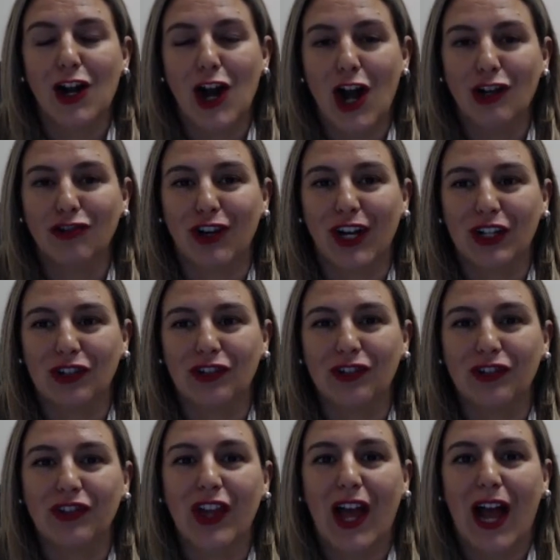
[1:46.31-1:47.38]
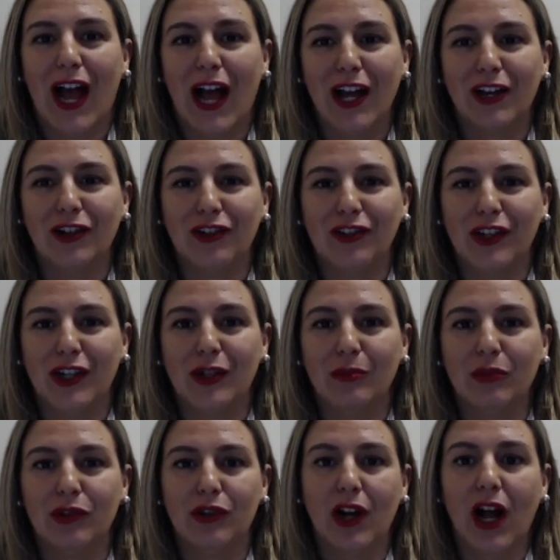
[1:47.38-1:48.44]
contractors hire
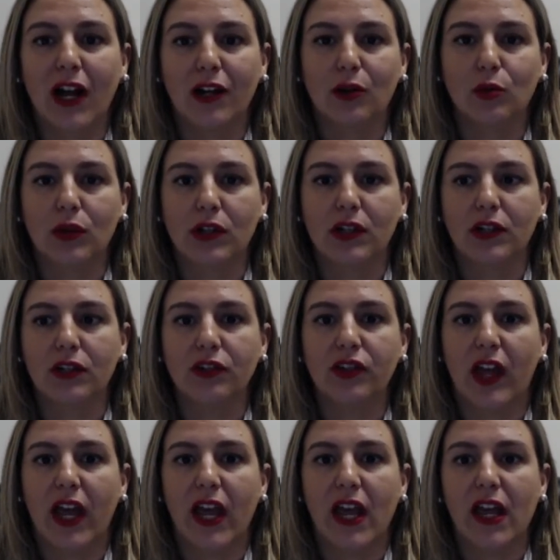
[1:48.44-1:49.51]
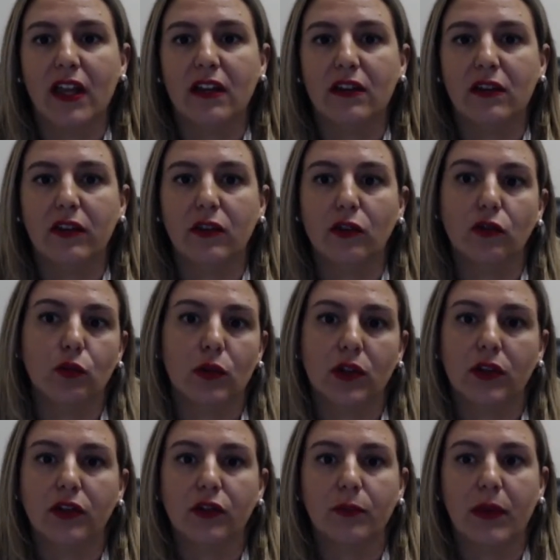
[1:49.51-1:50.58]
subs or hire workers, and those
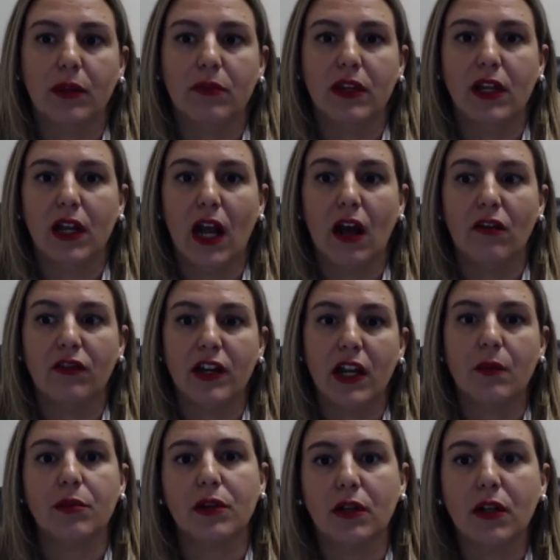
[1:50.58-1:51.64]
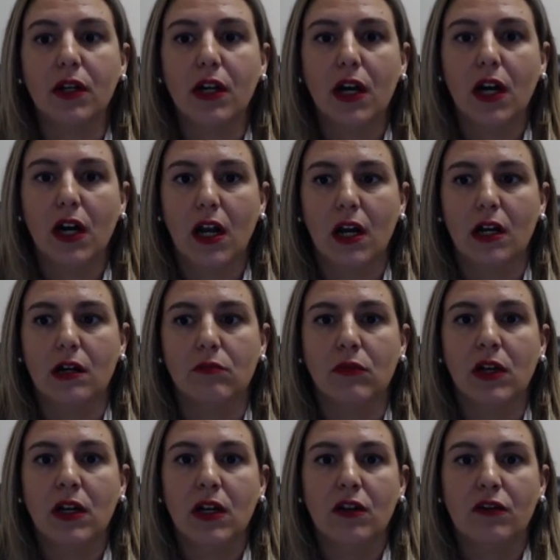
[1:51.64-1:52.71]
workers maybe have a neighbor come
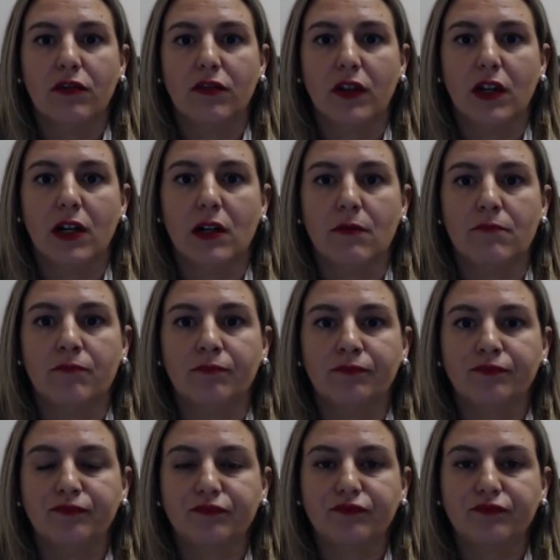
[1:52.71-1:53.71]
from